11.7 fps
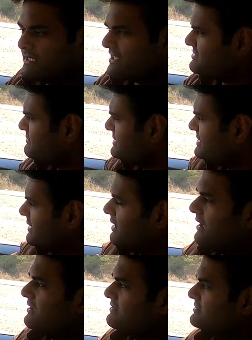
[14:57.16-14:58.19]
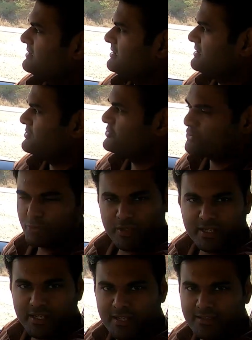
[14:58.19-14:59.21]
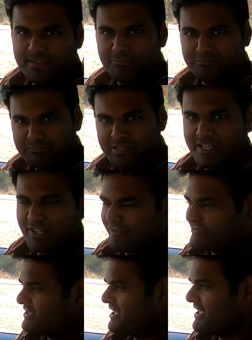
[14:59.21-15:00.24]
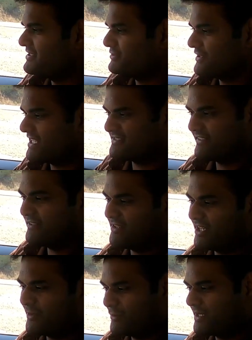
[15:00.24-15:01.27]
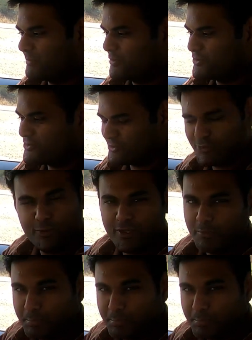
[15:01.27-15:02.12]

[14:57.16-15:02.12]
Actually, we are shooting in the middle of the day, so that's why we are not able to show a